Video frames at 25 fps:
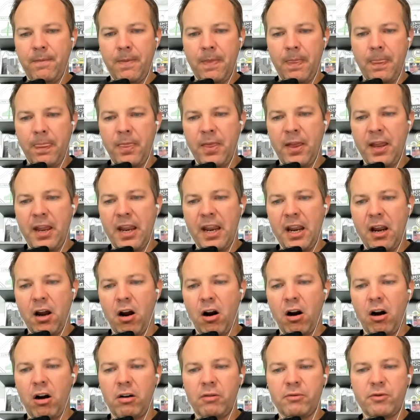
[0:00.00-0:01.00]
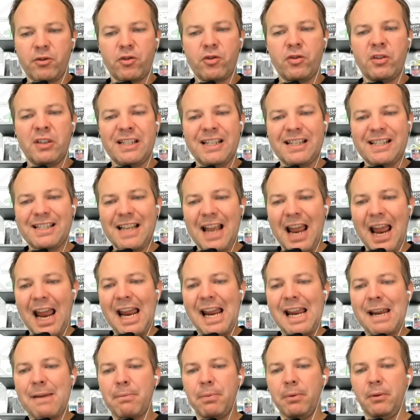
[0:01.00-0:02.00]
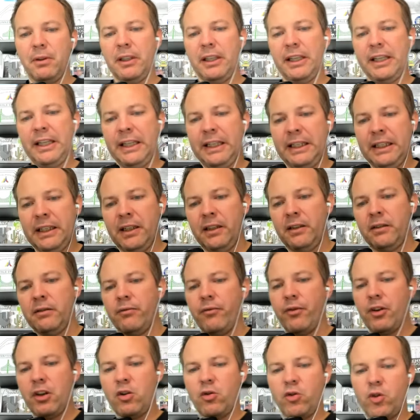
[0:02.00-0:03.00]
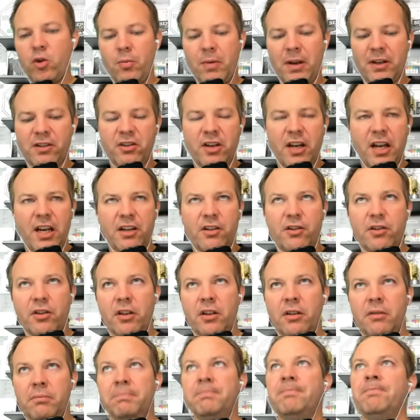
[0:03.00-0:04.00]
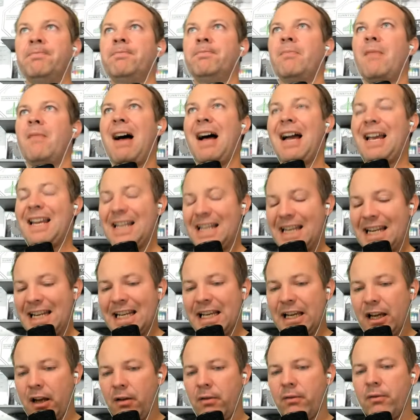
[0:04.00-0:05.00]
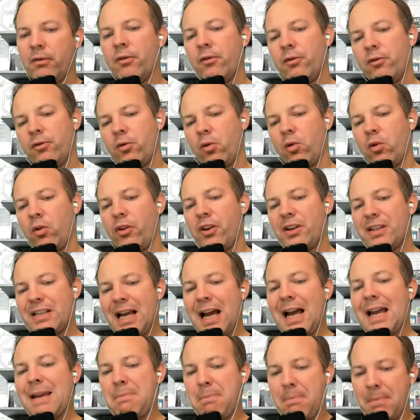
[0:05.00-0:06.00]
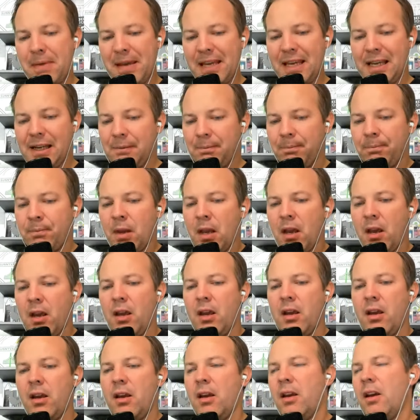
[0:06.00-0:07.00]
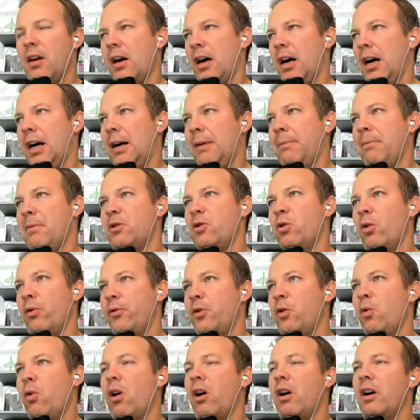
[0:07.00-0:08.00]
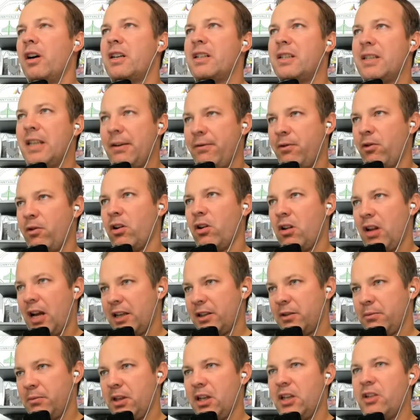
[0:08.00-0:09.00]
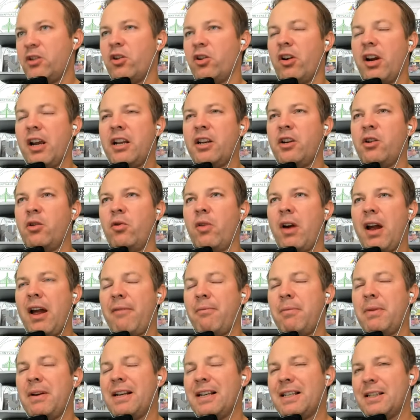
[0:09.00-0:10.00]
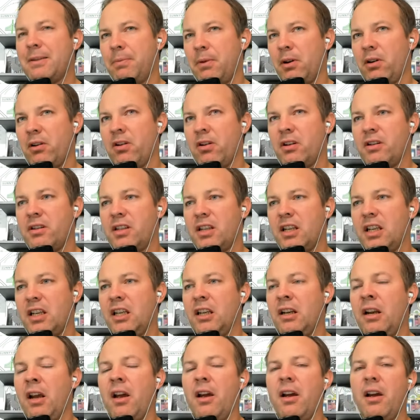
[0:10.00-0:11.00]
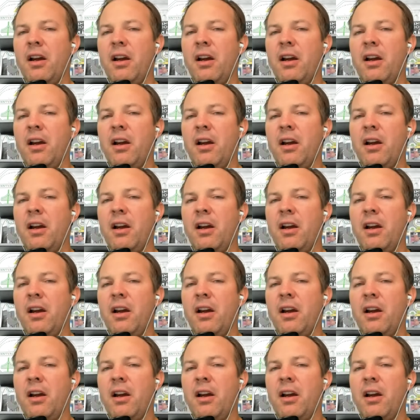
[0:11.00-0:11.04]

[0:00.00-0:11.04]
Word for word: they are disabling the YouTube Education idea for the time being. Um, so if you are, if you're a classroom teacher and you have been experiencing